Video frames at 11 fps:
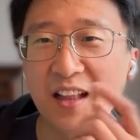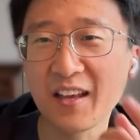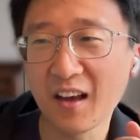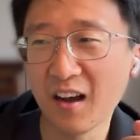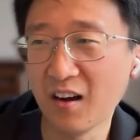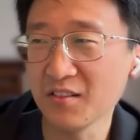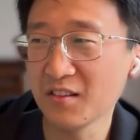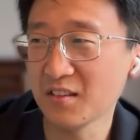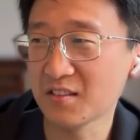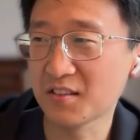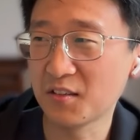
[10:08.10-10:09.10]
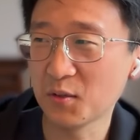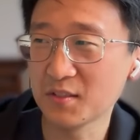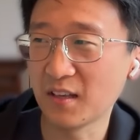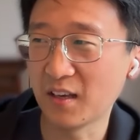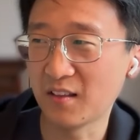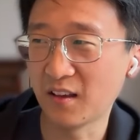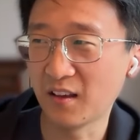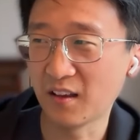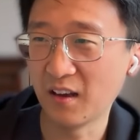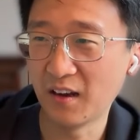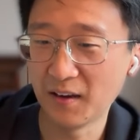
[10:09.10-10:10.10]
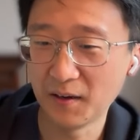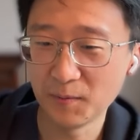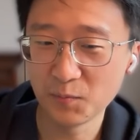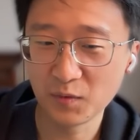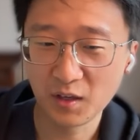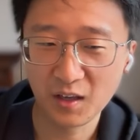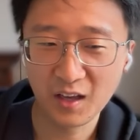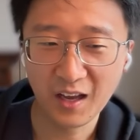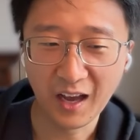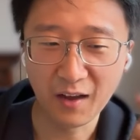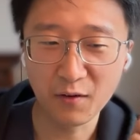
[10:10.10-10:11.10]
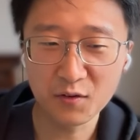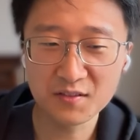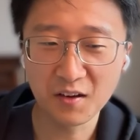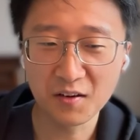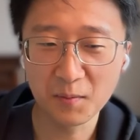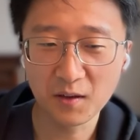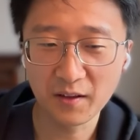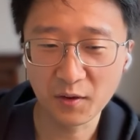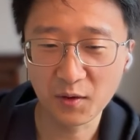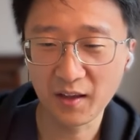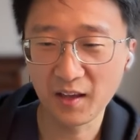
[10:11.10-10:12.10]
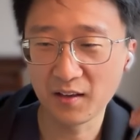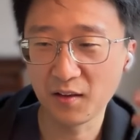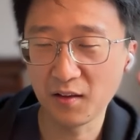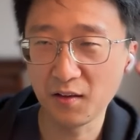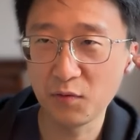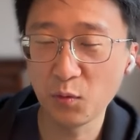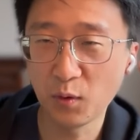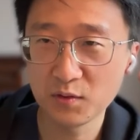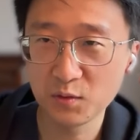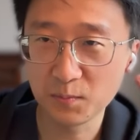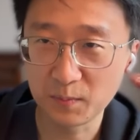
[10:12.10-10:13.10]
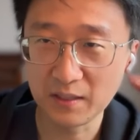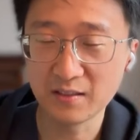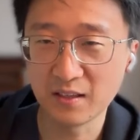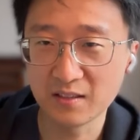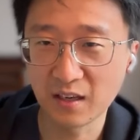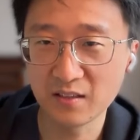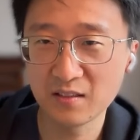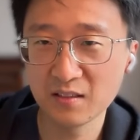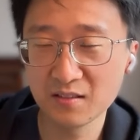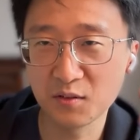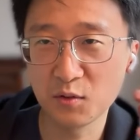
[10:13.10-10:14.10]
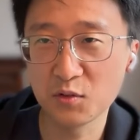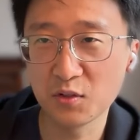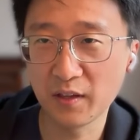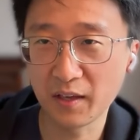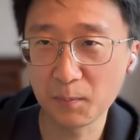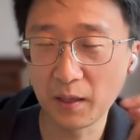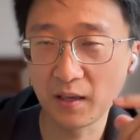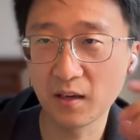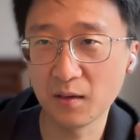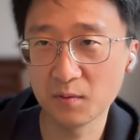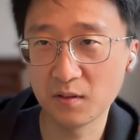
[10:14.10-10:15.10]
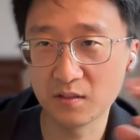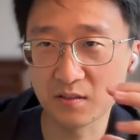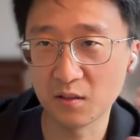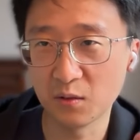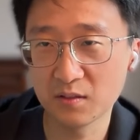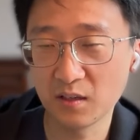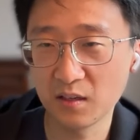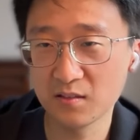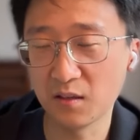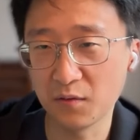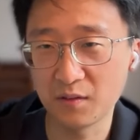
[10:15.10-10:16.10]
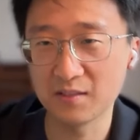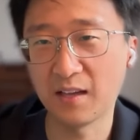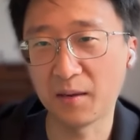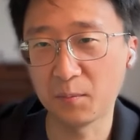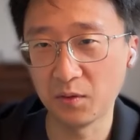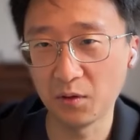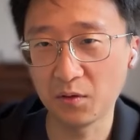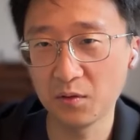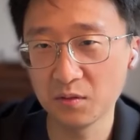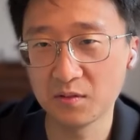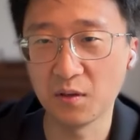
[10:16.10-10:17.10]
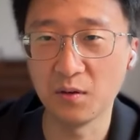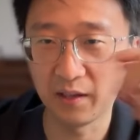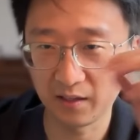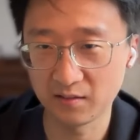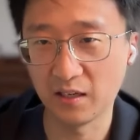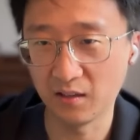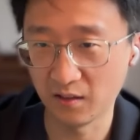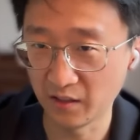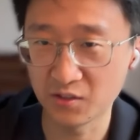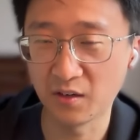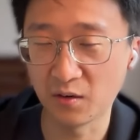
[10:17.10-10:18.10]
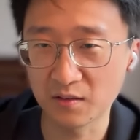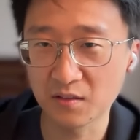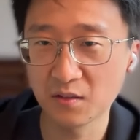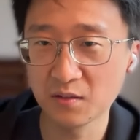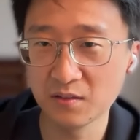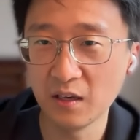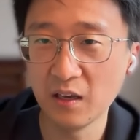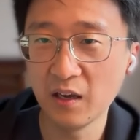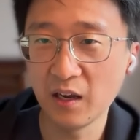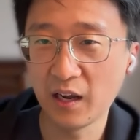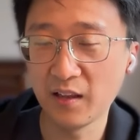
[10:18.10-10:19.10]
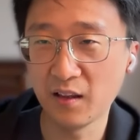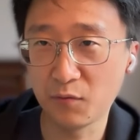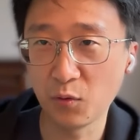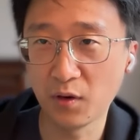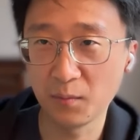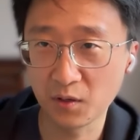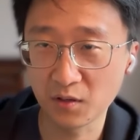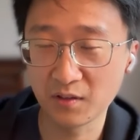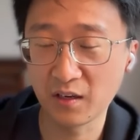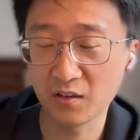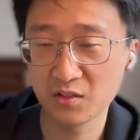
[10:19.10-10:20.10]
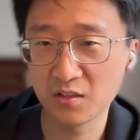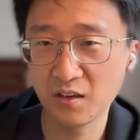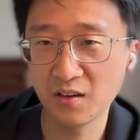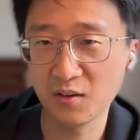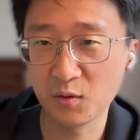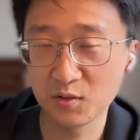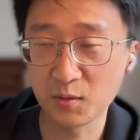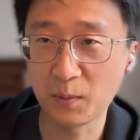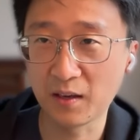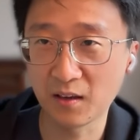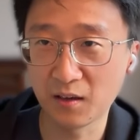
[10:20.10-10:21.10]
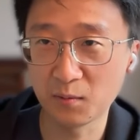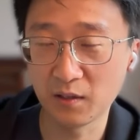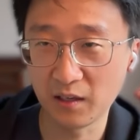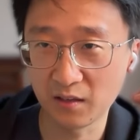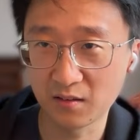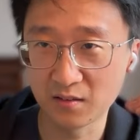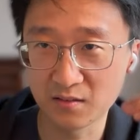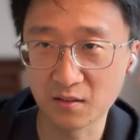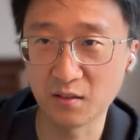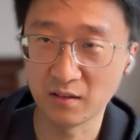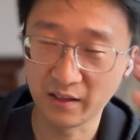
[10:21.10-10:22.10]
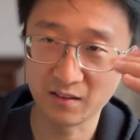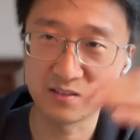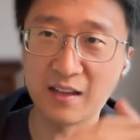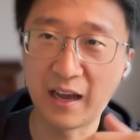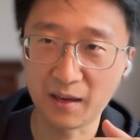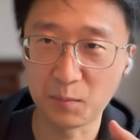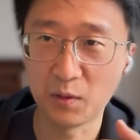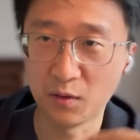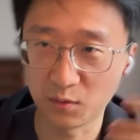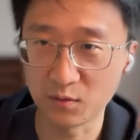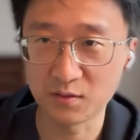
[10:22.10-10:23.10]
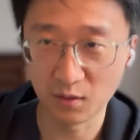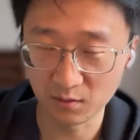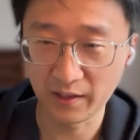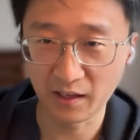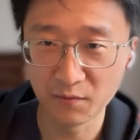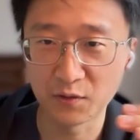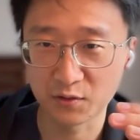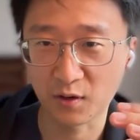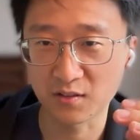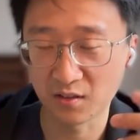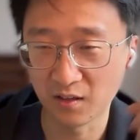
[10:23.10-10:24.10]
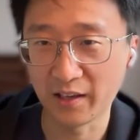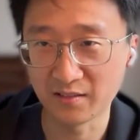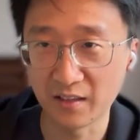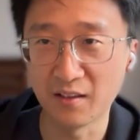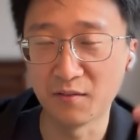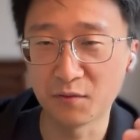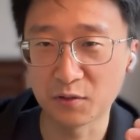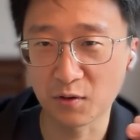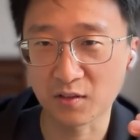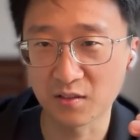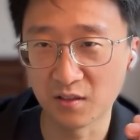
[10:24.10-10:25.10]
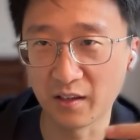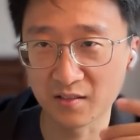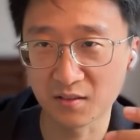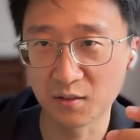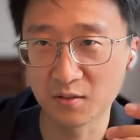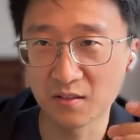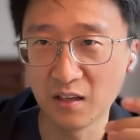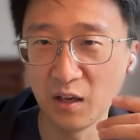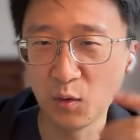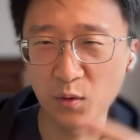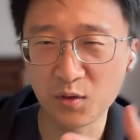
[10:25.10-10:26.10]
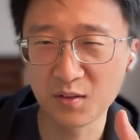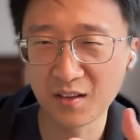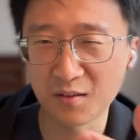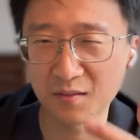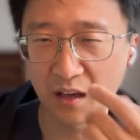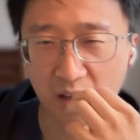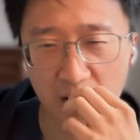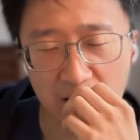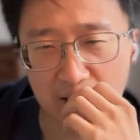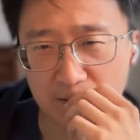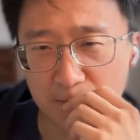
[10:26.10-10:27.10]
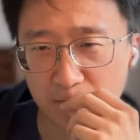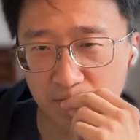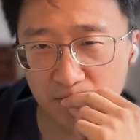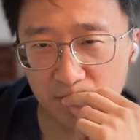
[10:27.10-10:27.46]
Like on the skill set thing, um, I always thought about like, okay, yeah, if you want to be a data scientist, you should like pick up the skill sets of the stack below you. So like data engineering skills. And then if you want to be a good data engineer, you need to pick up like the like the stack below you, so like infrastructure, like data infrastructure, like skills. What do you think of that? Um,